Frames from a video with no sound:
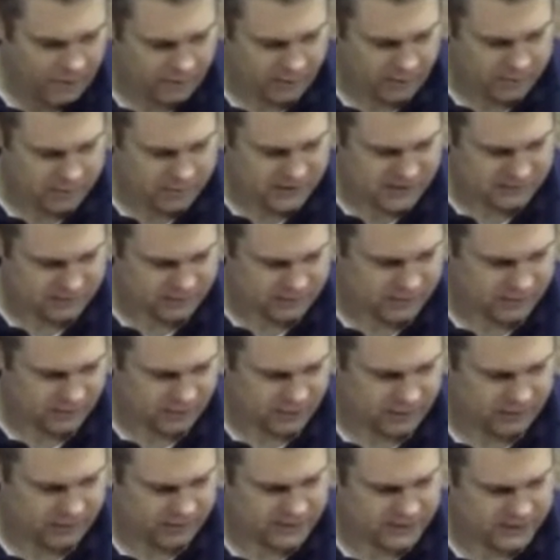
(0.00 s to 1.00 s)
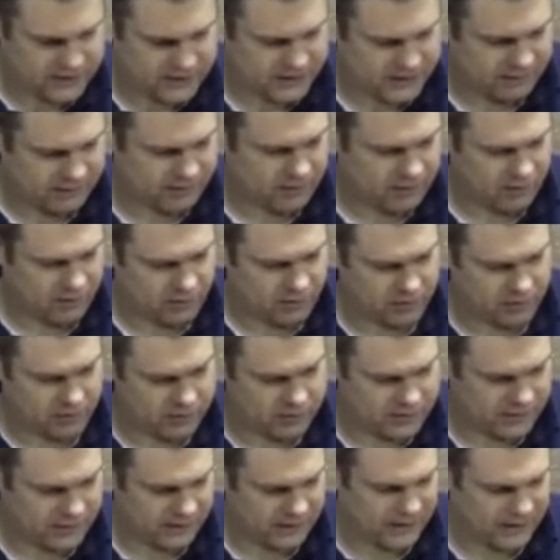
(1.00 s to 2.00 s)
from chapter 3, verse 7
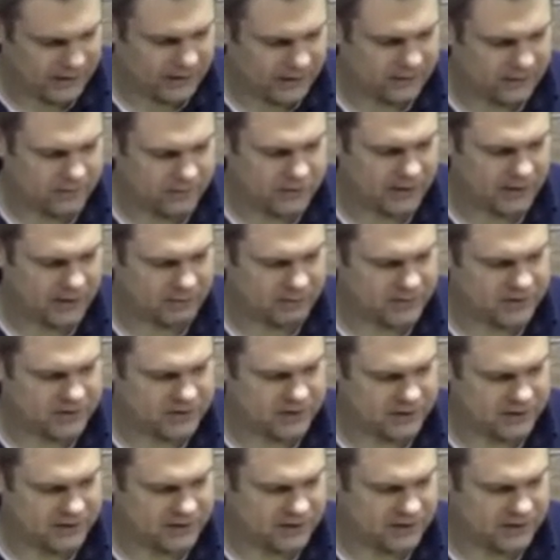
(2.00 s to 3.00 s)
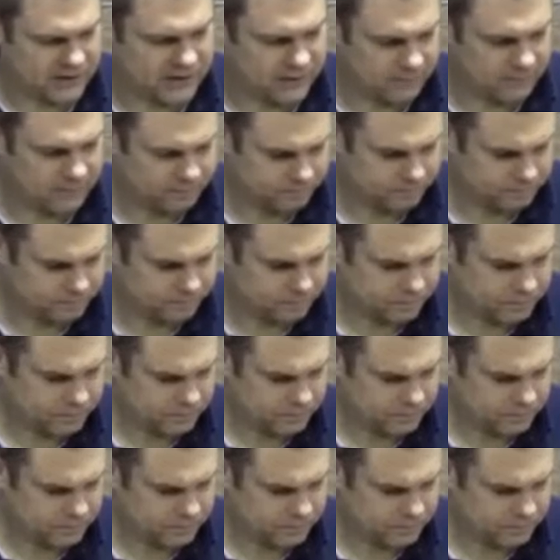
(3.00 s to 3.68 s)
through to the end of chapter 16.